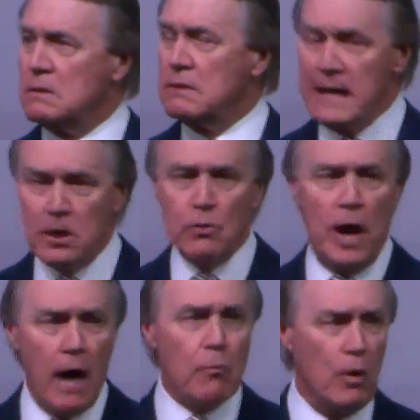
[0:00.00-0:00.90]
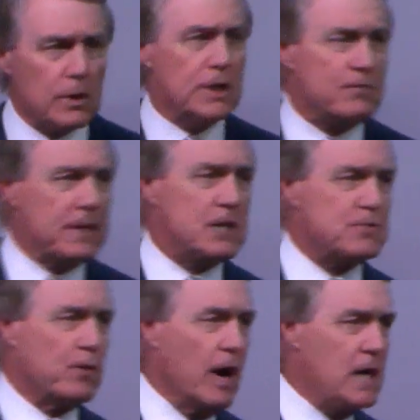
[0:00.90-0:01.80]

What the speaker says: They do not want good things for